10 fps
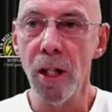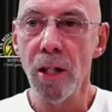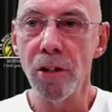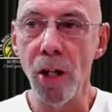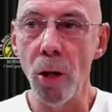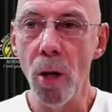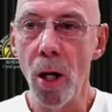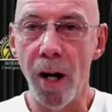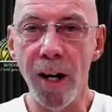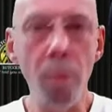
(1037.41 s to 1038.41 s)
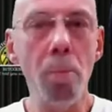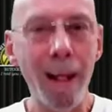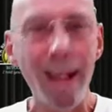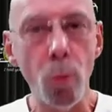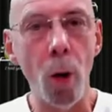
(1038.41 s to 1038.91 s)
So I don't
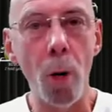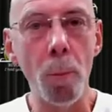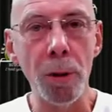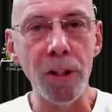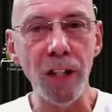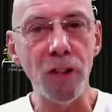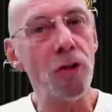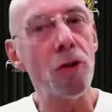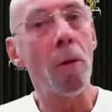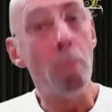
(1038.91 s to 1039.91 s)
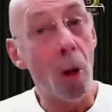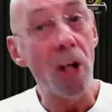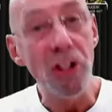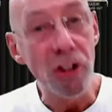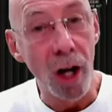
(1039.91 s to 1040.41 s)
make wild predictions on
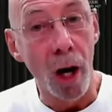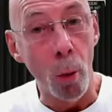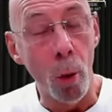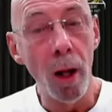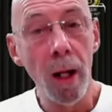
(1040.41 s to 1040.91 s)
my show,